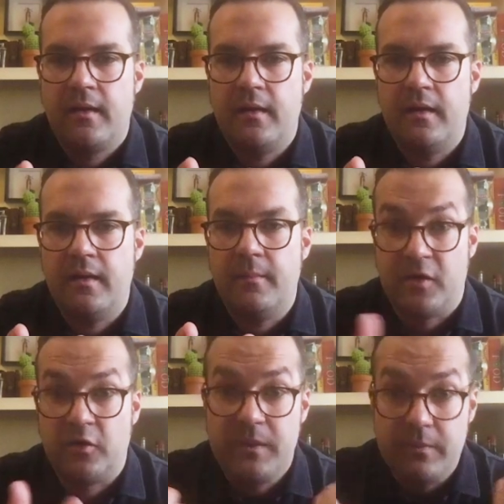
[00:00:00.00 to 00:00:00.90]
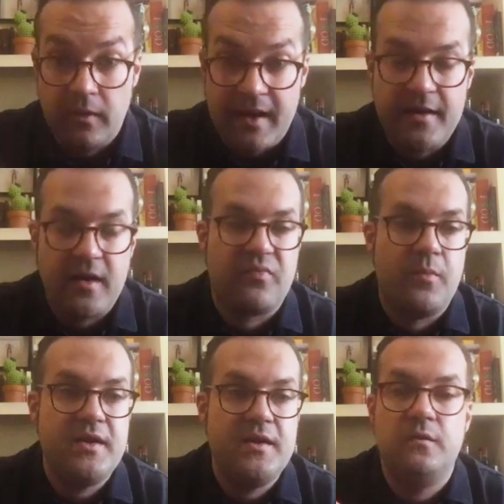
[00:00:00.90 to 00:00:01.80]
uh, because people had enough
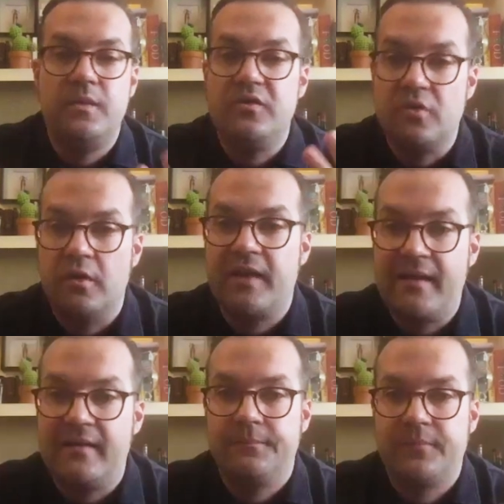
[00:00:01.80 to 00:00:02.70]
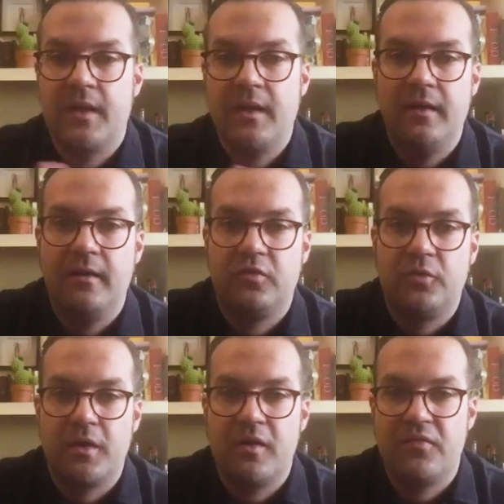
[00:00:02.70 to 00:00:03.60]
money to enjoy that Uh,
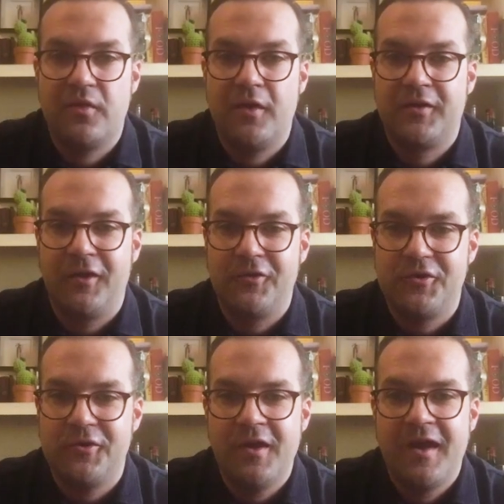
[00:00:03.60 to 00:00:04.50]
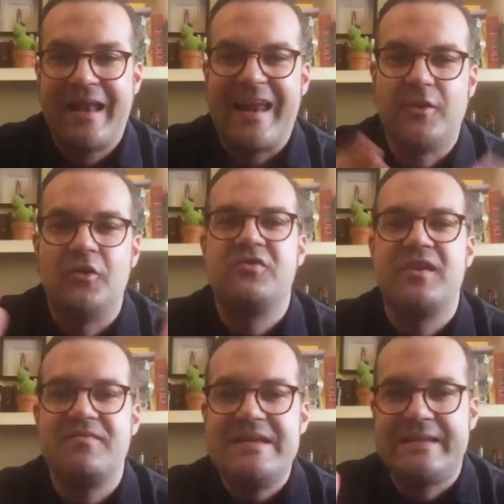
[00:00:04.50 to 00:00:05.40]
sort of uh, culture, La Dolce
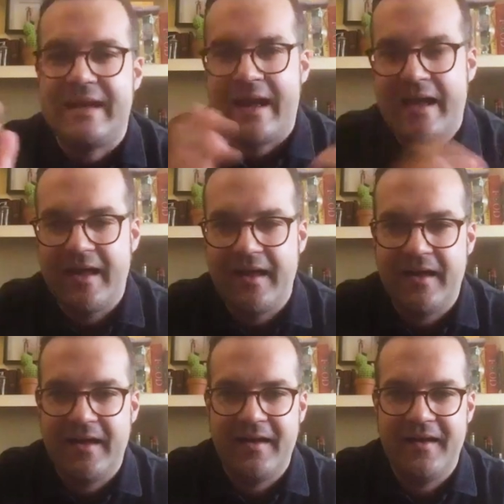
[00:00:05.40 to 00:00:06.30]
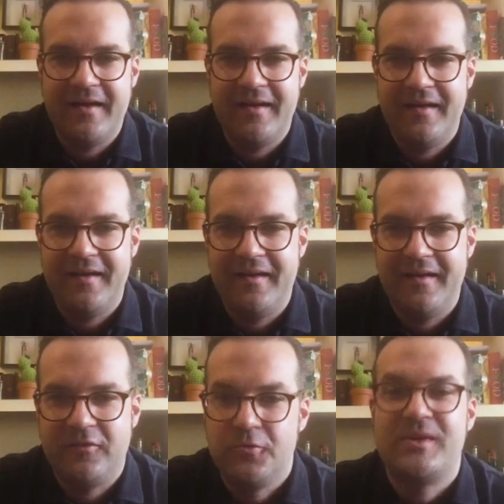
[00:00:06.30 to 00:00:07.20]
Vita, uh,
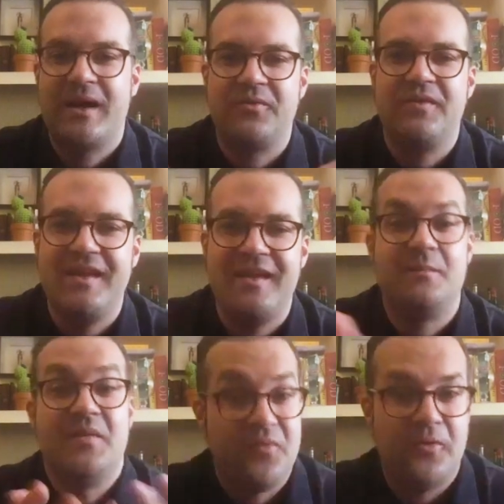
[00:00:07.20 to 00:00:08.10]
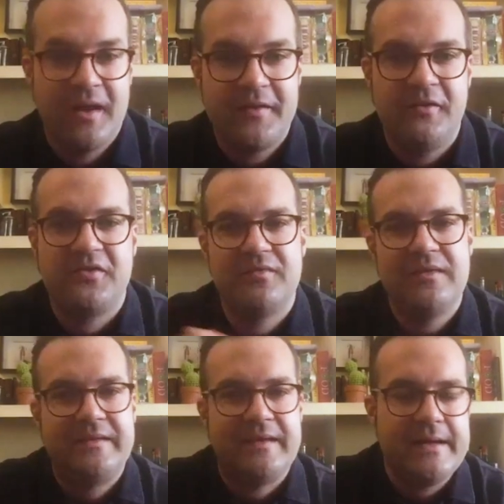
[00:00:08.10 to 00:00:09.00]
two thousand years before La Dolce
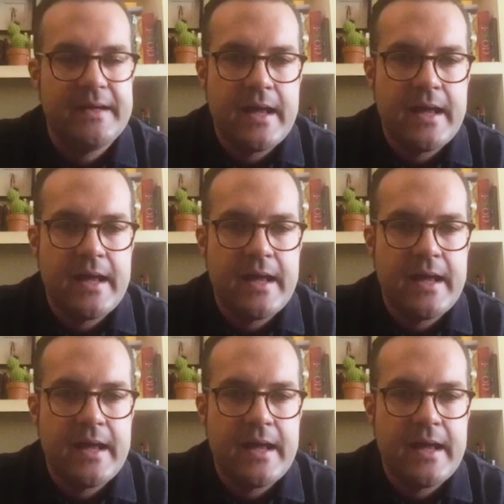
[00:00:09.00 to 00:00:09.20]
Vita.